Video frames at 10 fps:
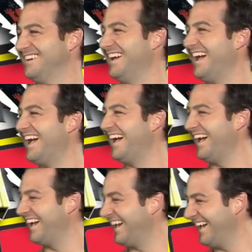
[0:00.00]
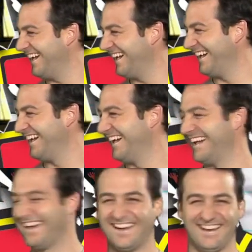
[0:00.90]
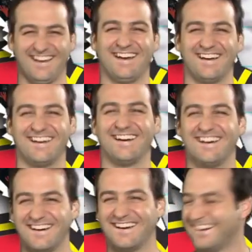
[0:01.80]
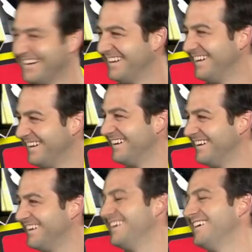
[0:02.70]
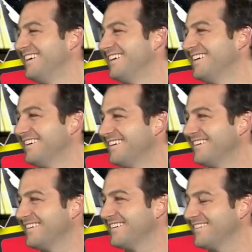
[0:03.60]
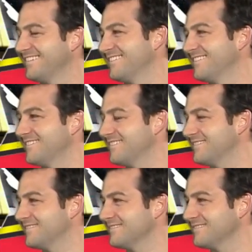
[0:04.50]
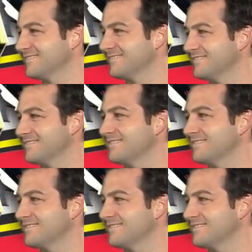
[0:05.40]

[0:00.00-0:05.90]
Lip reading: (not speaking)